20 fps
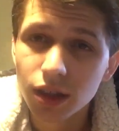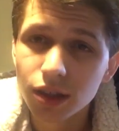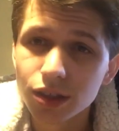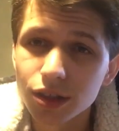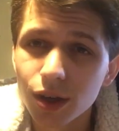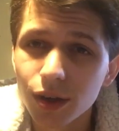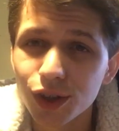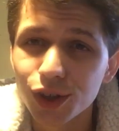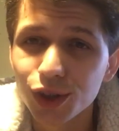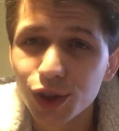
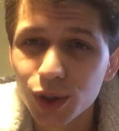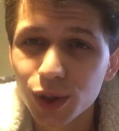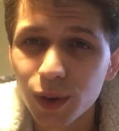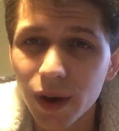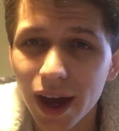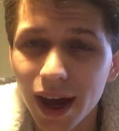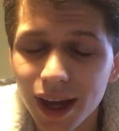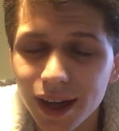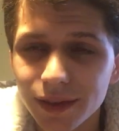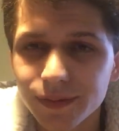So the
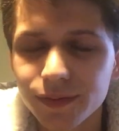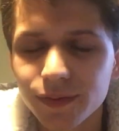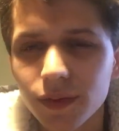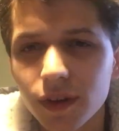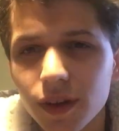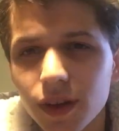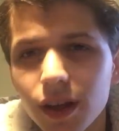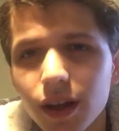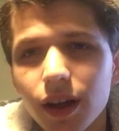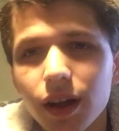duad.
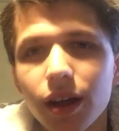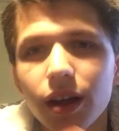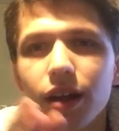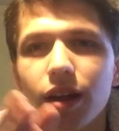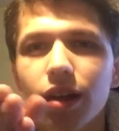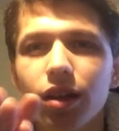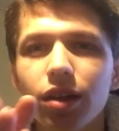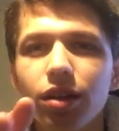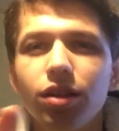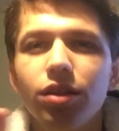
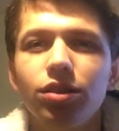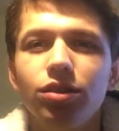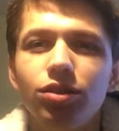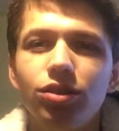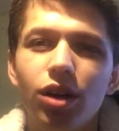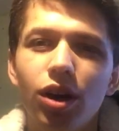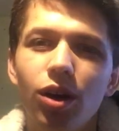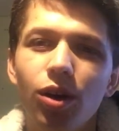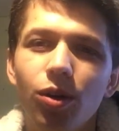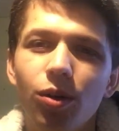
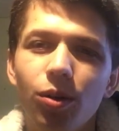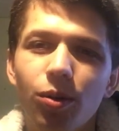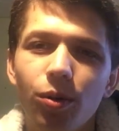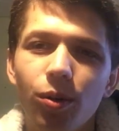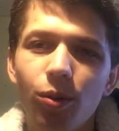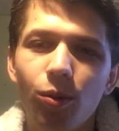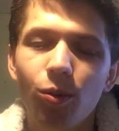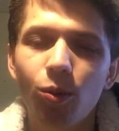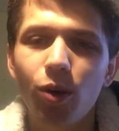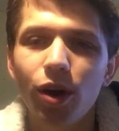So
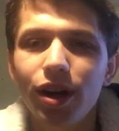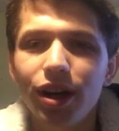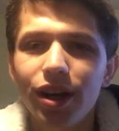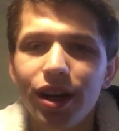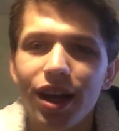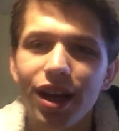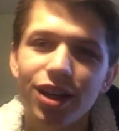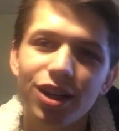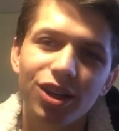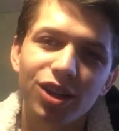one
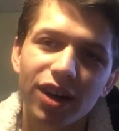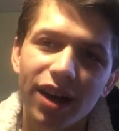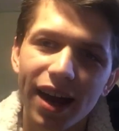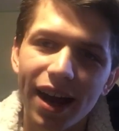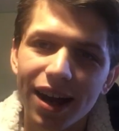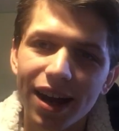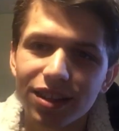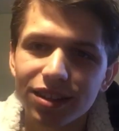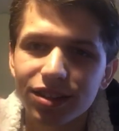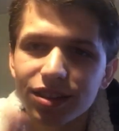nature
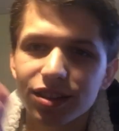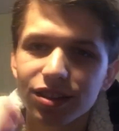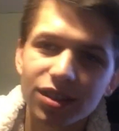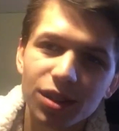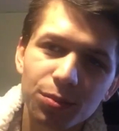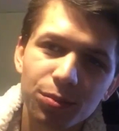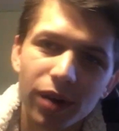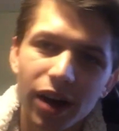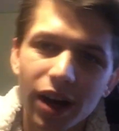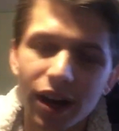has to
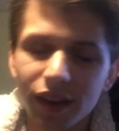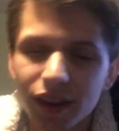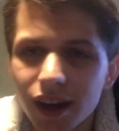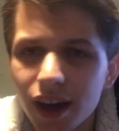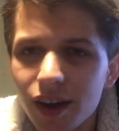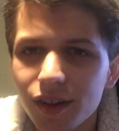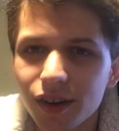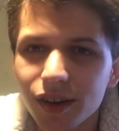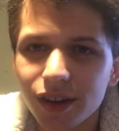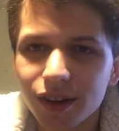sit by the
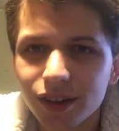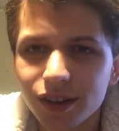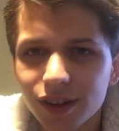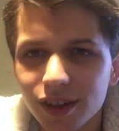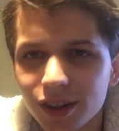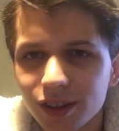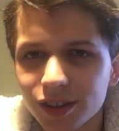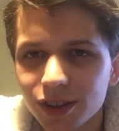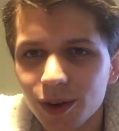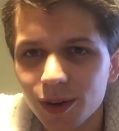other.
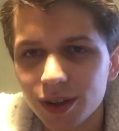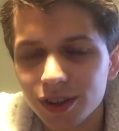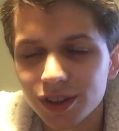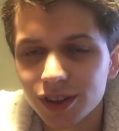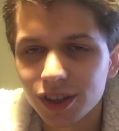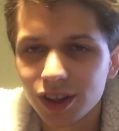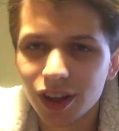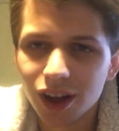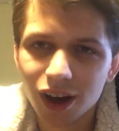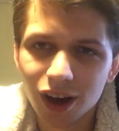There's always
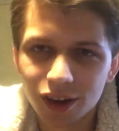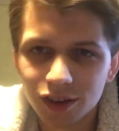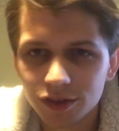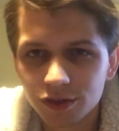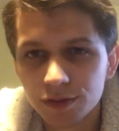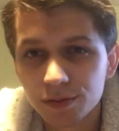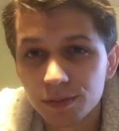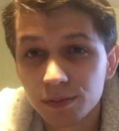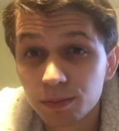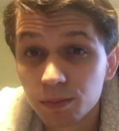a law
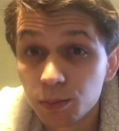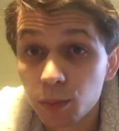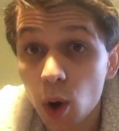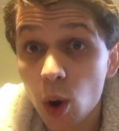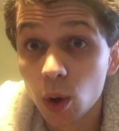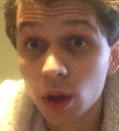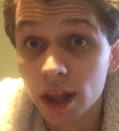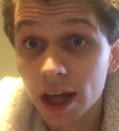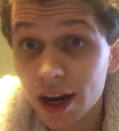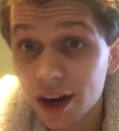of
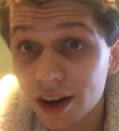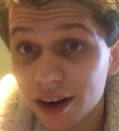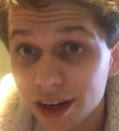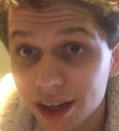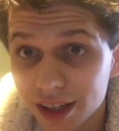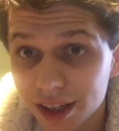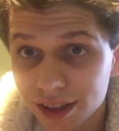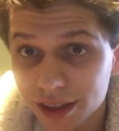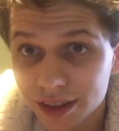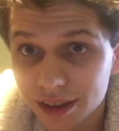
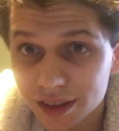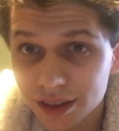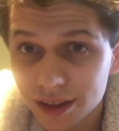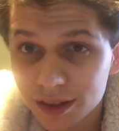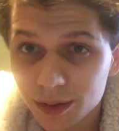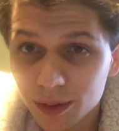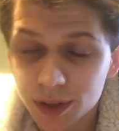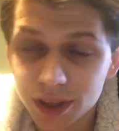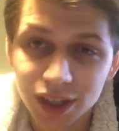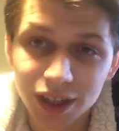polarity.
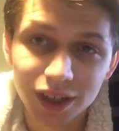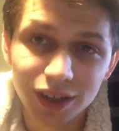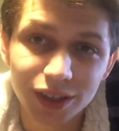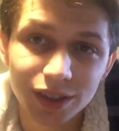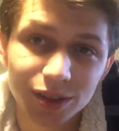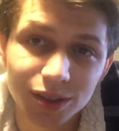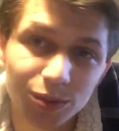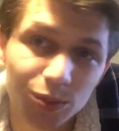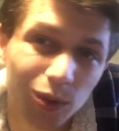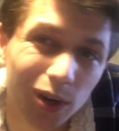When there
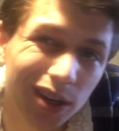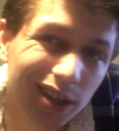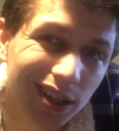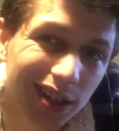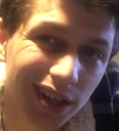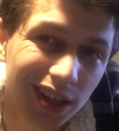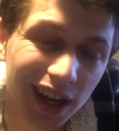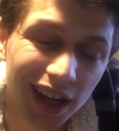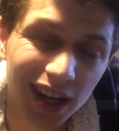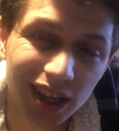is
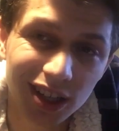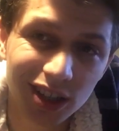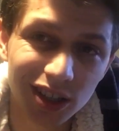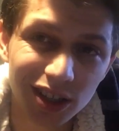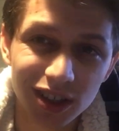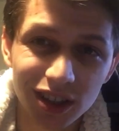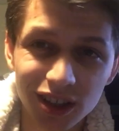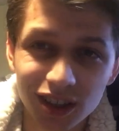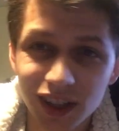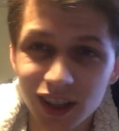one
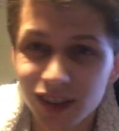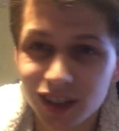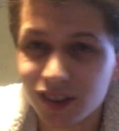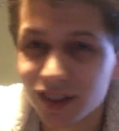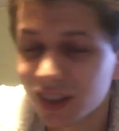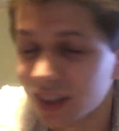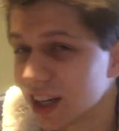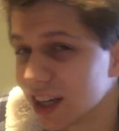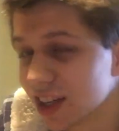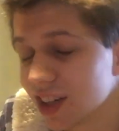nature, there's
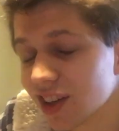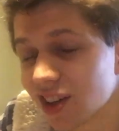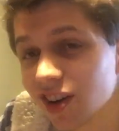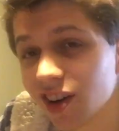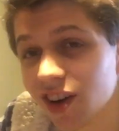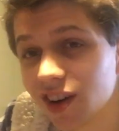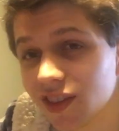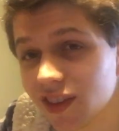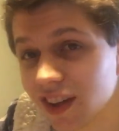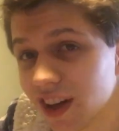the
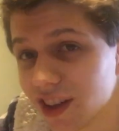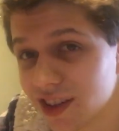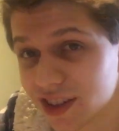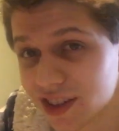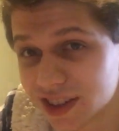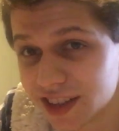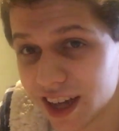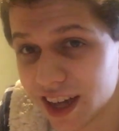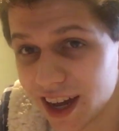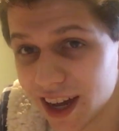nature on the
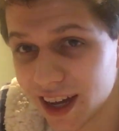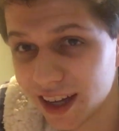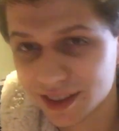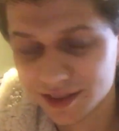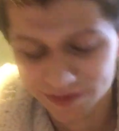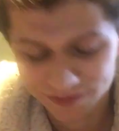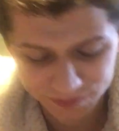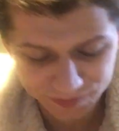other side.